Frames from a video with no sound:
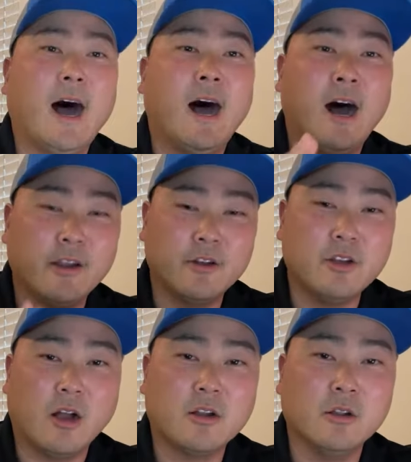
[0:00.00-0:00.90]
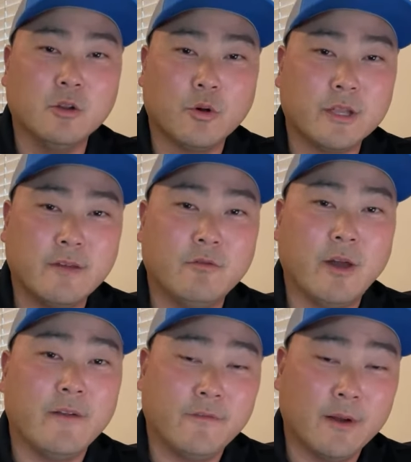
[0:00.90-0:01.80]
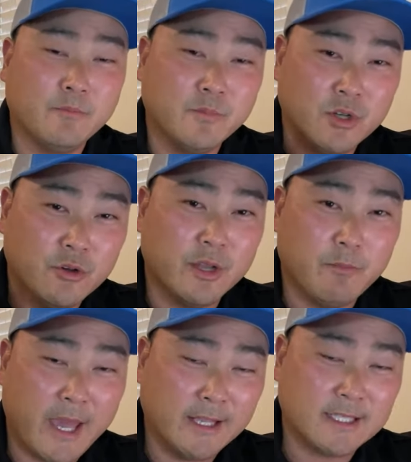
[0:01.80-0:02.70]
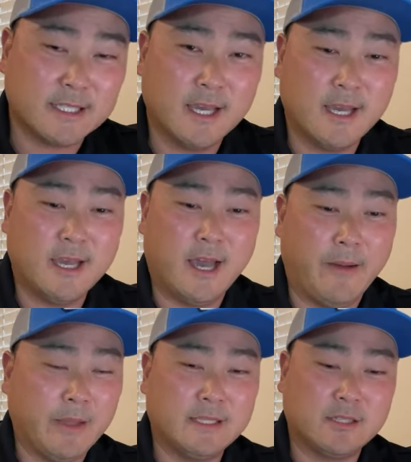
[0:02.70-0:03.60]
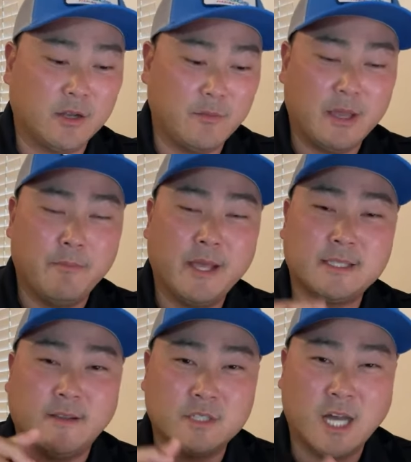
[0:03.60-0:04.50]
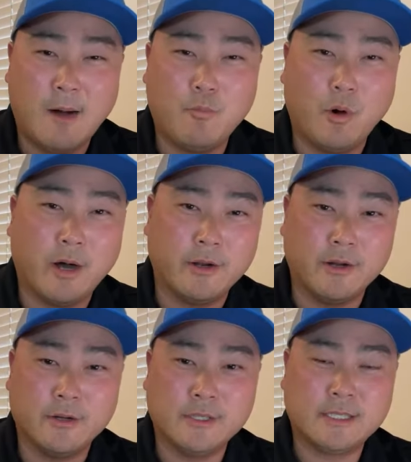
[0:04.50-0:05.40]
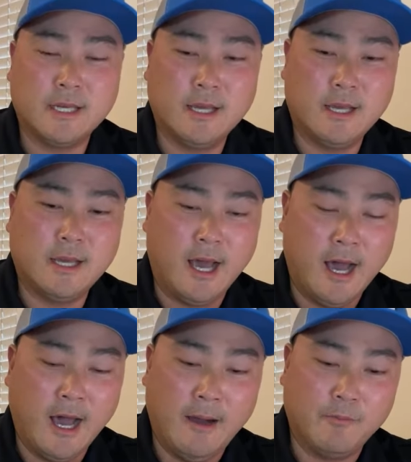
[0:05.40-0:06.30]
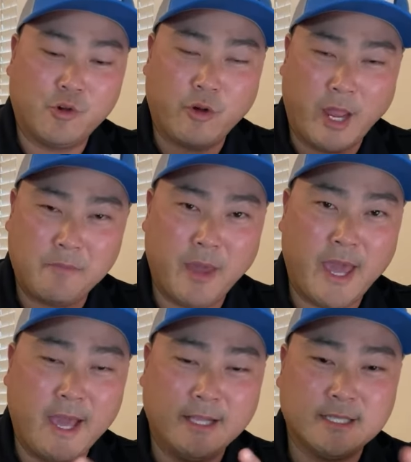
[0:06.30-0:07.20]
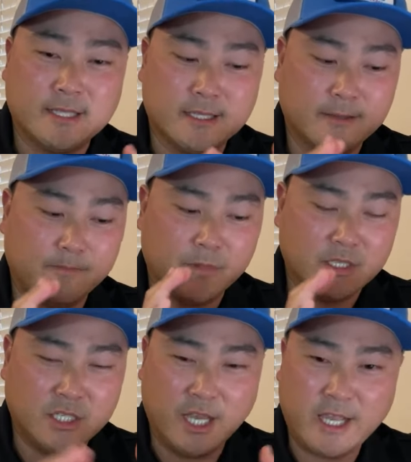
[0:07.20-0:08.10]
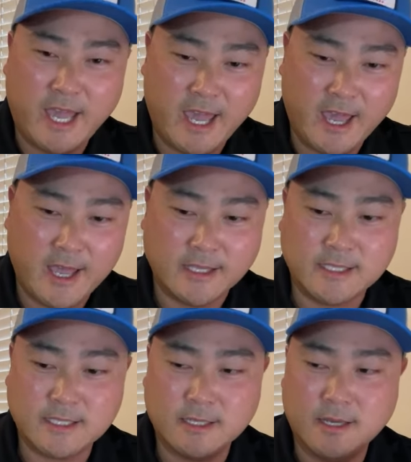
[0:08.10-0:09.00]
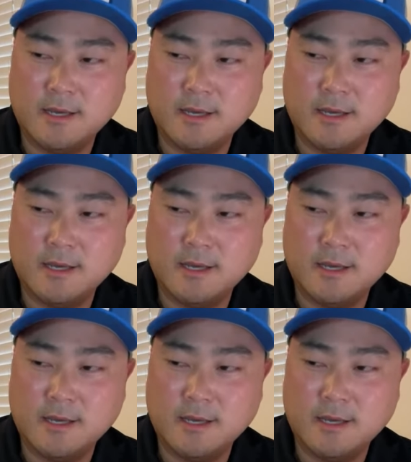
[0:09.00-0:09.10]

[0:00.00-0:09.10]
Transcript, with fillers: $100 lure giveaway from Googan Baits. I mean, it's going to be a mix of topwaters, crankbaits, jig heads,